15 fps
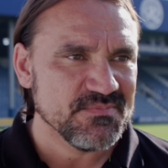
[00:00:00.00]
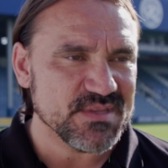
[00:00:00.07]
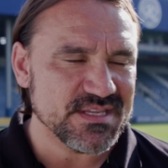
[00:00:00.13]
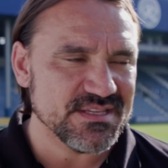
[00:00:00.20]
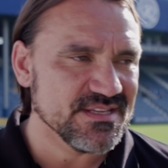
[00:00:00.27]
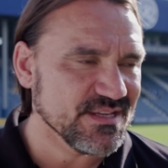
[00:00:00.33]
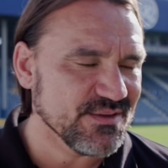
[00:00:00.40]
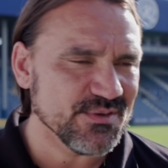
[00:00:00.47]

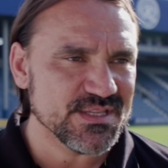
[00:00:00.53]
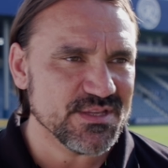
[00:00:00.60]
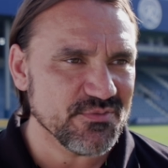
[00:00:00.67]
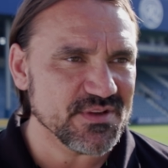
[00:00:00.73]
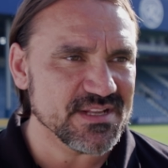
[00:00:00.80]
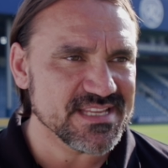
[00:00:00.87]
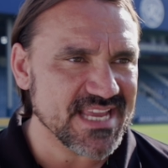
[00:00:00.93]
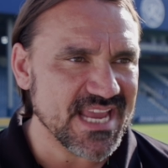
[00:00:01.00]
Then the
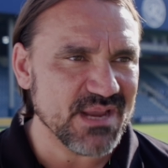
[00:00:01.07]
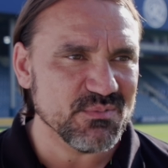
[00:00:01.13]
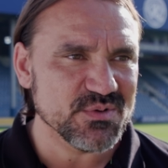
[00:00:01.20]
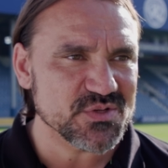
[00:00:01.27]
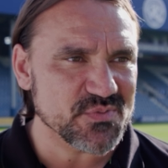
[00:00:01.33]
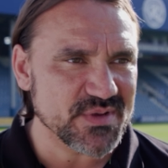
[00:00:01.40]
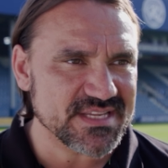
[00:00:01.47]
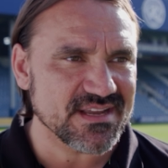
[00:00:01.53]
difficult game
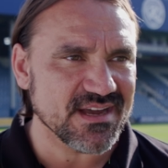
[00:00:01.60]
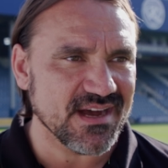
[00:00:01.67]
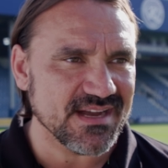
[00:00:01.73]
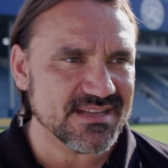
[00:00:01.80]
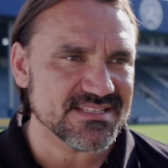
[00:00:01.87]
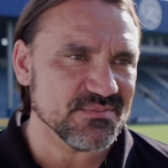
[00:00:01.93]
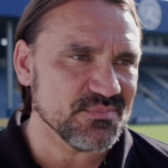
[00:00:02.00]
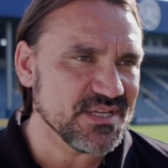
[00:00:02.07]
with red
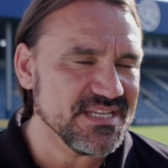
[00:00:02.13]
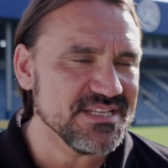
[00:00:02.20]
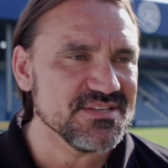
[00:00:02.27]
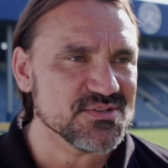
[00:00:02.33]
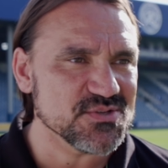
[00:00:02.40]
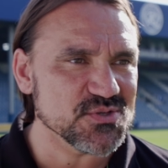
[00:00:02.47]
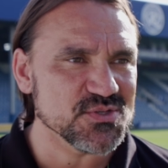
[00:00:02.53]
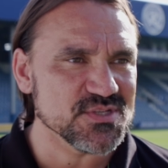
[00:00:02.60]
cards, some key
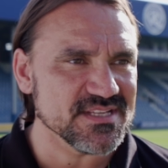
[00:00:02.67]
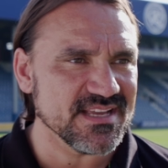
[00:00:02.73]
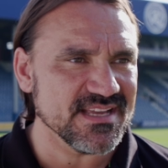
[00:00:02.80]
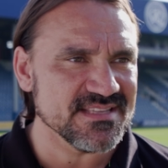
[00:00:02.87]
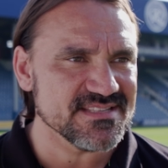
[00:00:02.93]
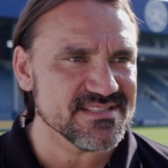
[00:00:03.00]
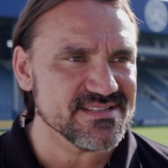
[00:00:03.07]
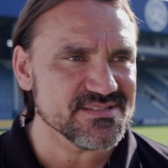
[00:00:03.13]
decisions
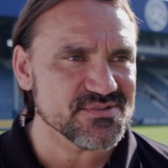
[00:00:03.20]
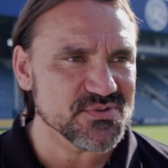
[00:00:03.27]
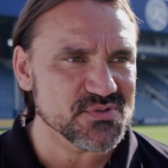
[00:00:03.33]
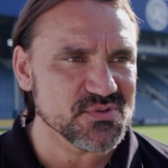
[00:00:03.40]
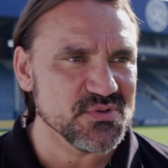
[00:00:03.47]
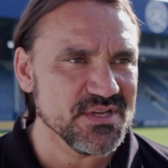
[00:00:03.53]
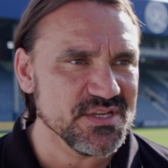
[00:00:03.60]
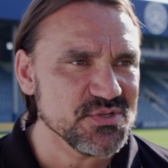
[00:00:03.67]
against us,
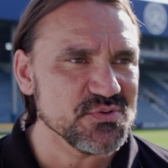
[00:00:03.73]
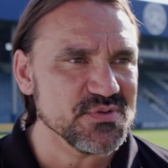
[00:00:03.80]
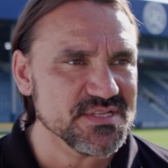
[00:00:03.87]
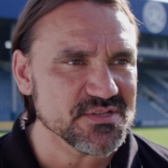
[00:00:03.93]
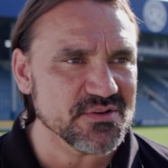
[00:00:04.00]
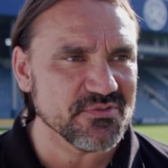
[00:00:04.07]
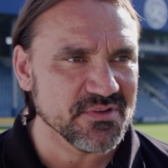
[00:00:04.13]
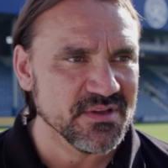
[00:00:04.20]
also
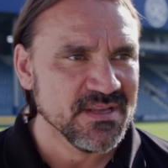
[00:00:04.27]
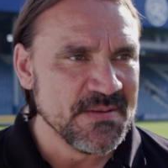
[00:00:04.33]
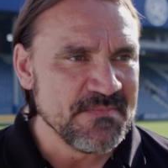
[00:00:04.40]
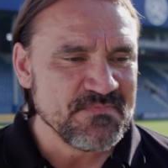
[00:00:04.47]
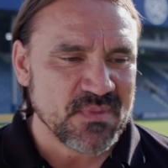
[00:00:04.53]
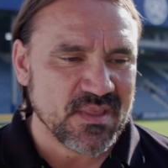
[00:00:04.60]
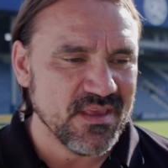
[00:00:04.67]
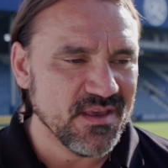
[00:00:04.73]
injuries of
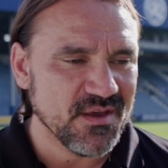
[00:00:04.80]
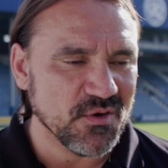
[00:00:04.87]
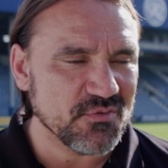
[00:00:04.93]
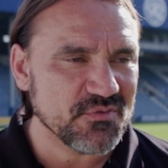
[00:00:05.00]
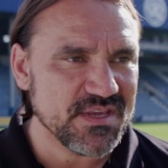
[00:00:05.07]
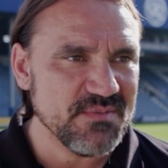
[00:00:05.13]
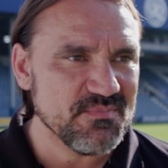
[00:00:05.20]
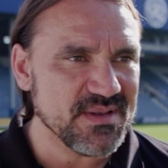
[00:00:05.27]
uh,
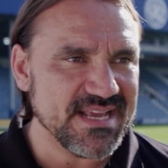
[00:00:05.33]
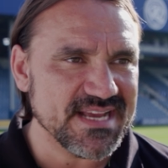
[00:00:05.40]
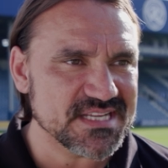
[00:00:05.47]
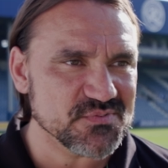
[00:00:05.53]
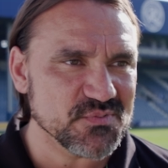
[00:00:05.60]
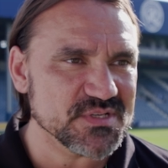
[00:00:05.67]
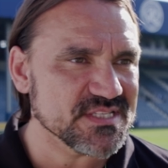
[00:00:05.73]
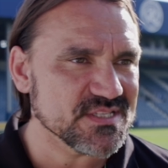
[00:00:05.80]
of key
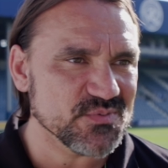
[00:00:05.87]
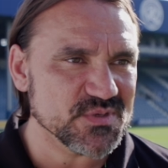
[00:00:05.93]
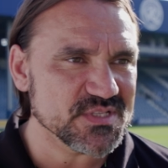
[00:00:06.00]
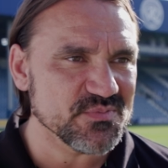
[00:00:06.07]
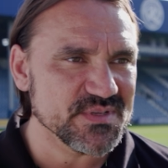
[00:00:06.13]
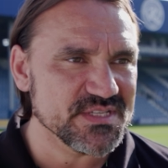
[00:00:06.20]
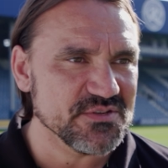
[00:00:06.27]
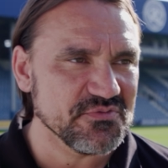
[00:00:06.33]
players was
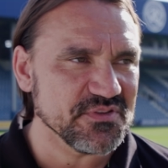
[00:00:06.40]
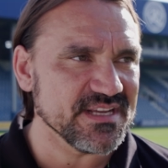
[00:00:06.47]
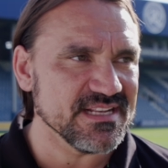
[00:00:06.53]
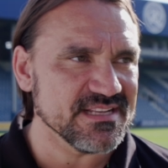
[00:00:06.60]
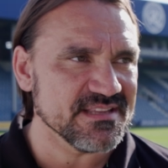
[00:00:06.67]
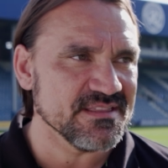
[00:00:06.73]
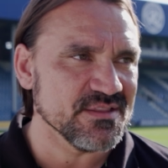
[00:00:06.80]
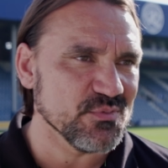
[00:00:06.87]
was a bit
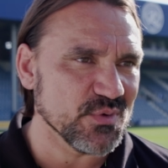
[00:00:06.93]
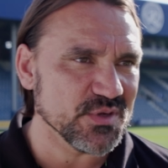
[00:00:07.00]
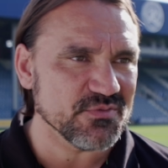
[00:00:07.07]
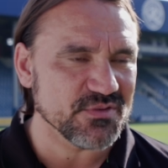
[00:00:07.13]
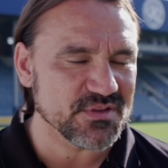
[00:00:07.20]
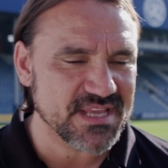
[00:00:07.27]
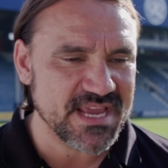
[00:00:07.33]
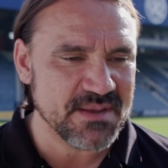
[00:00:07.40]
difficult. And the
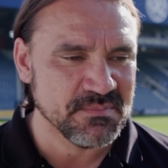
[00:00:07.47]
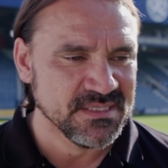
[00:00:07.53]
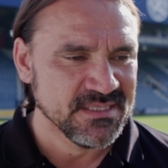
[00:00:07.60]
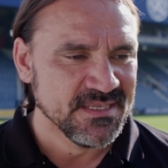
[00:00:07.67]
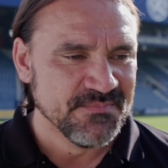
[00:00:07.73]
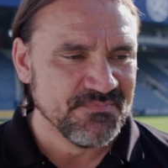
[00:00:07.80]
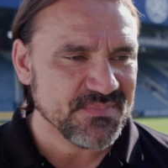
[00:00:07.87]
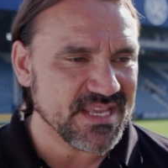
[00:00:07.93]
Watford game
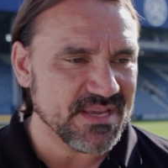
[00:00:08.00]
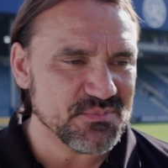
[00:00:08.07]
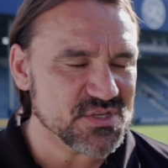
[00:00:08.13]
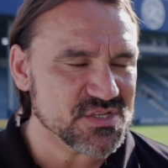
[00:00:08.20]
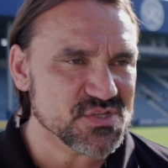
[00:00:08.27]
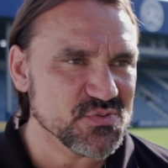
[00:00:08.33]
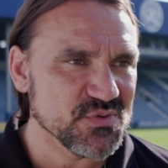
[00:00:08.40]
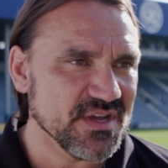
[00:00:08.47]
came
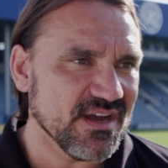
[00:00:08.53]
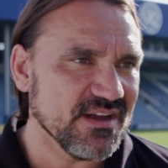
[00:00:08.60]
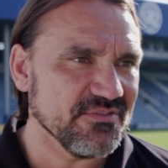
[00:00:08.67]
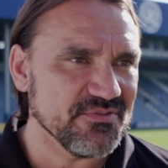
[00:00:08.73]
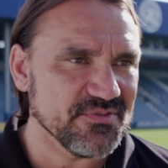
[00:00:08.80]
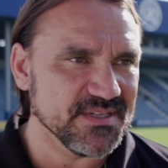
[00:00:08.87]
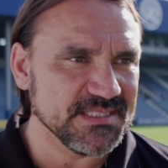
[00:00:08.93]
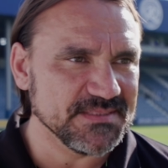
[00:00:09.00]
just two and a
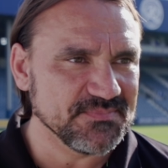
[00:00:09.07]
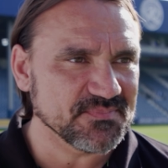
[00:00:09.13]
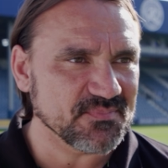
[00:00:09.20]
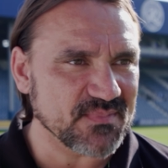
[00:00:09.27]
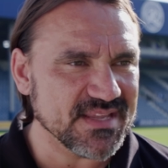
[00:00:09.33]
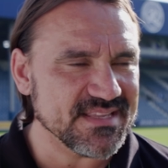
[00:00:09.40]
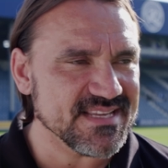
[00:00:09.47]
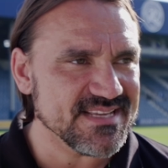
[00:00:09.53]
half um,
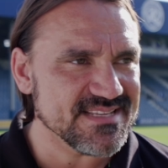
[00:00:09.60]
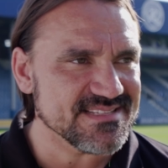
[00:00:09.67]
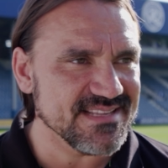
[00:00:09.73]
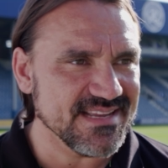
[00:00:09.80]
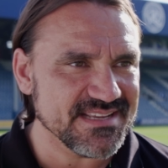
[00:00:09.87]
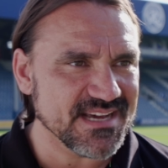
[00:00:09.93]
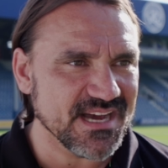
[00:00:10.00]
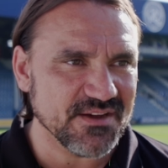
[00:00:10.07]
days
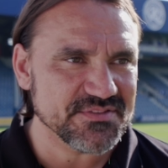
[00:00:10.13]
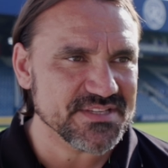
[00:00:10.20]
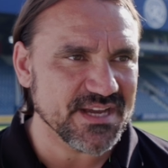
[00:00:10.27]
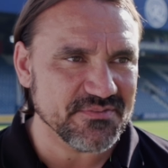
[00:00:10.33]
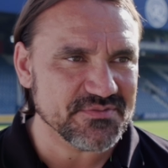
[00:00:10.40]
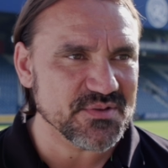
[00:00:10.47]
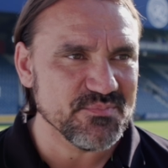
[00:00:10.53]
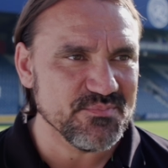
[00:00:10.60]
later after
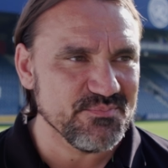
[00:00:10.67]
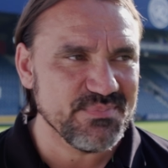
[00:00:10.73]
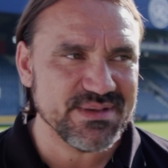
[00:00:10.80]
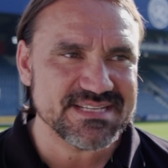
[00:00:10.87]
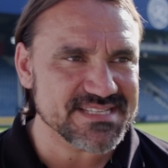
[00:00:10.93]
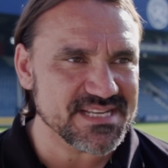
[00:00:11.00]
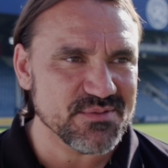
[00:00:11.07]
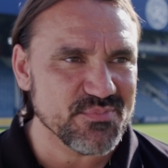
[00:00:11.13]
after
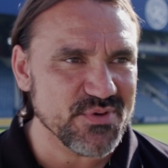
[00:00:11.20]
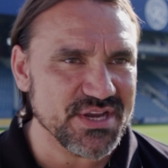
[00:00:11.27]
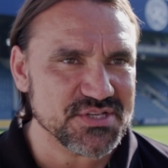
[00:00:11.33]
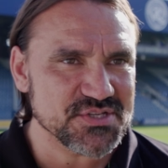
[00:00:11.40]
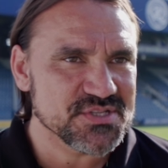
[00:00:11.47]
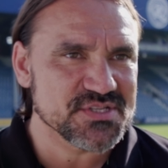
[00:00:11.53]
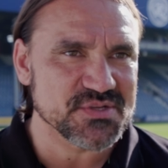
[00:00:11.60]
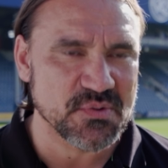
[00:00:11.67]
big
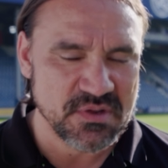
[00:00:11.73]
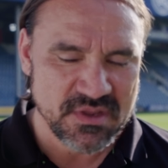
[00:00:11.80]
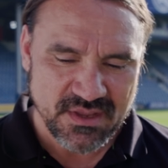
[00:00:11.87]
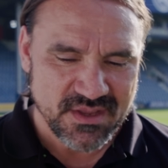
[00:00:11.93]
celebration. So